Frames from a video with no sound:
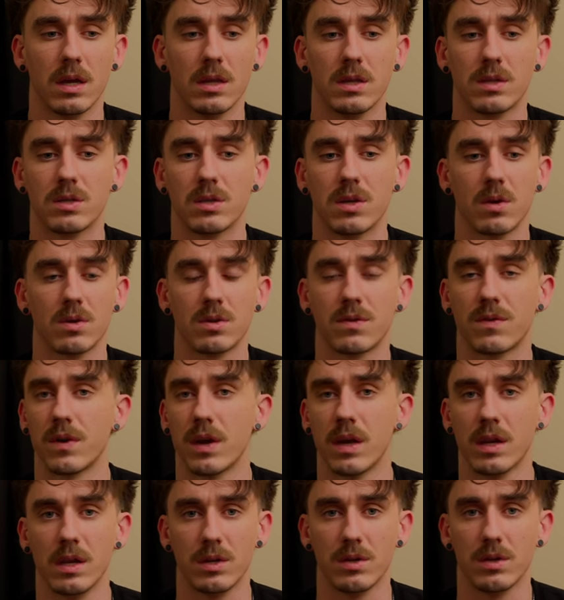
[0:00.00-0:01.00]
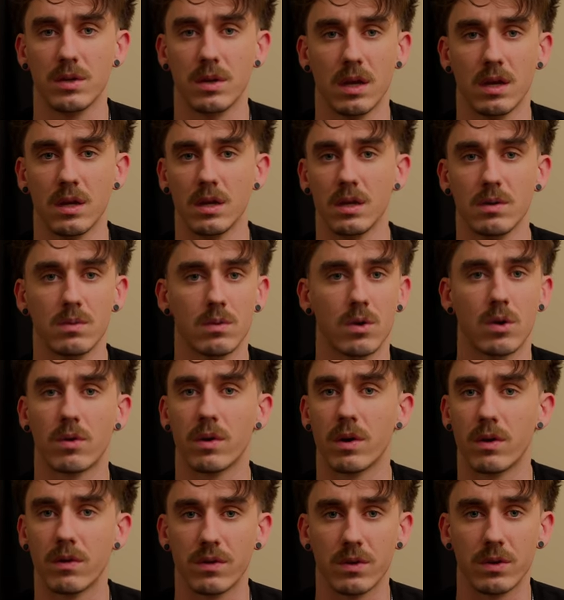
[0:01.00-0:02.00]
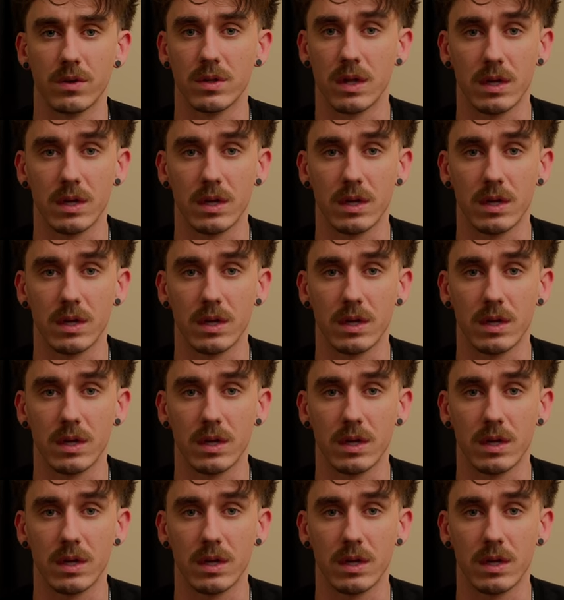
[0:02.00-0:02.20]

And this goes for any, any career field,